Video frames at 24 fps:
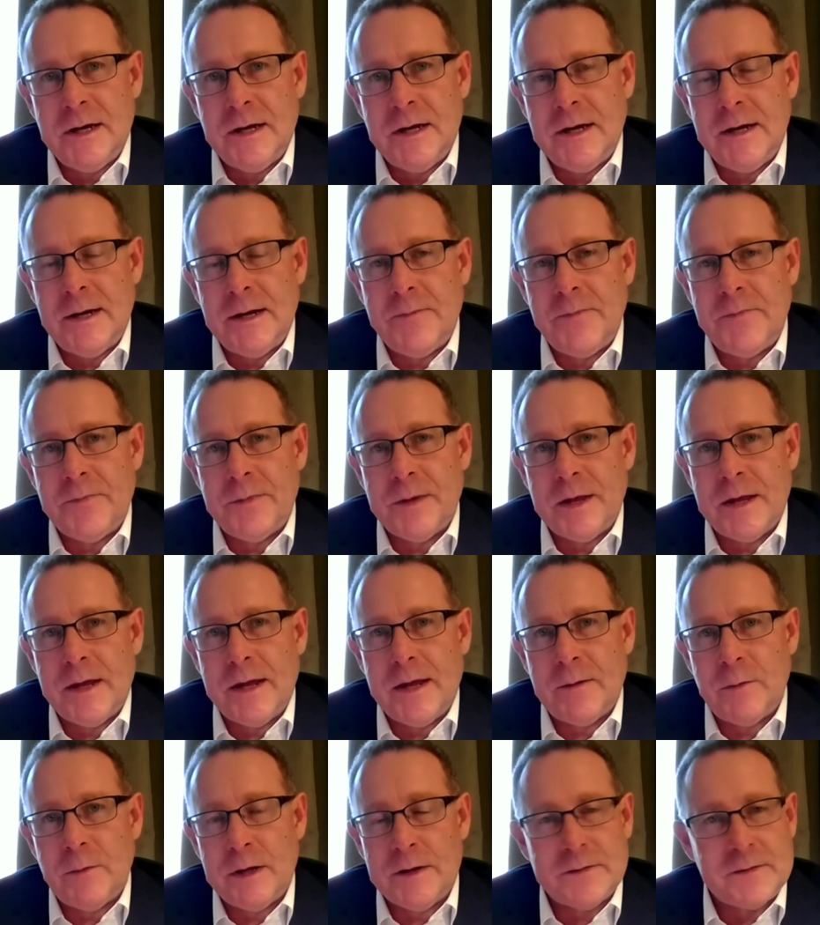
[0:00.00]

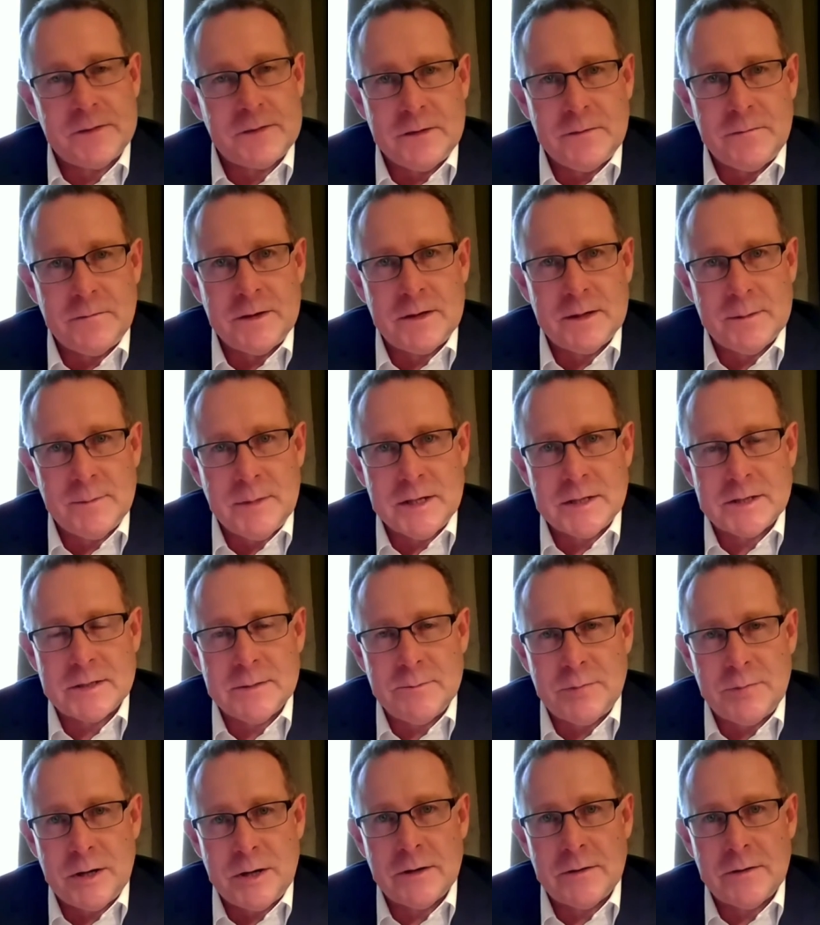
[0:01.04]
and let's see if we can make
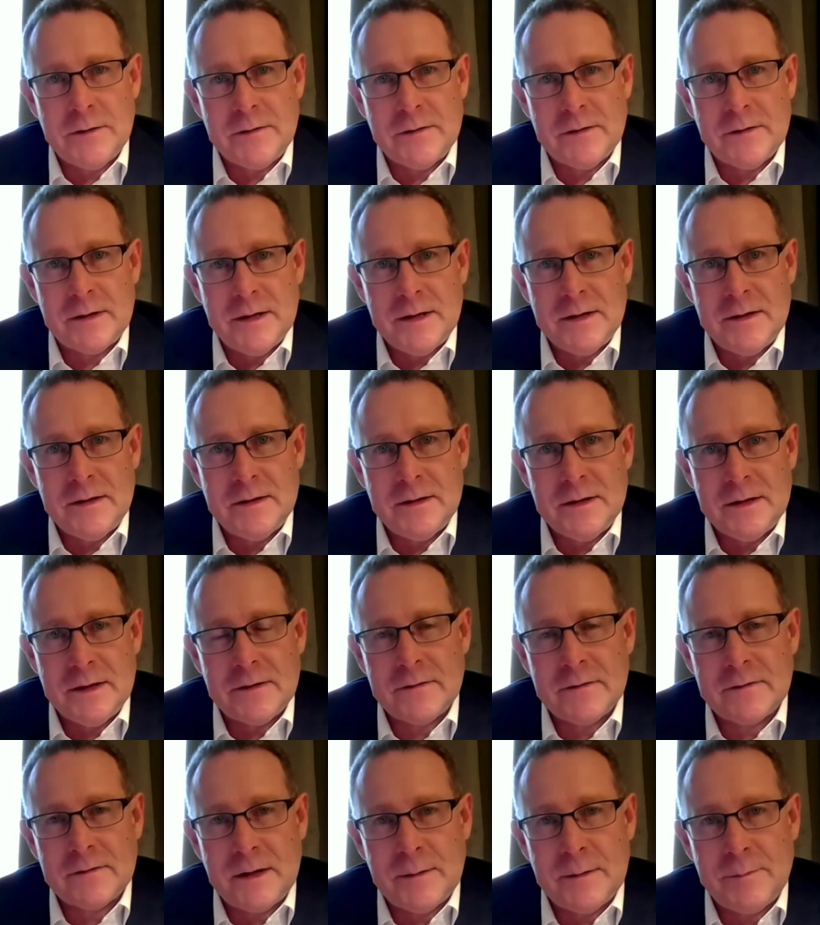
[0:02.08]
some progress again in the
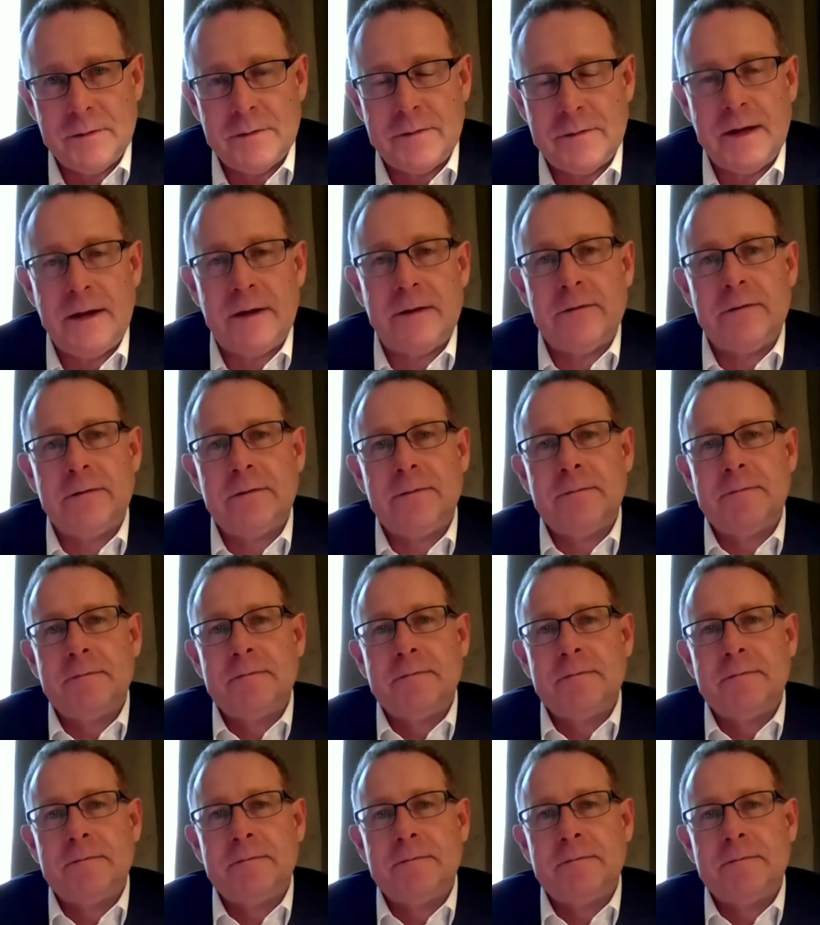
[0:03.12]
next couple of days.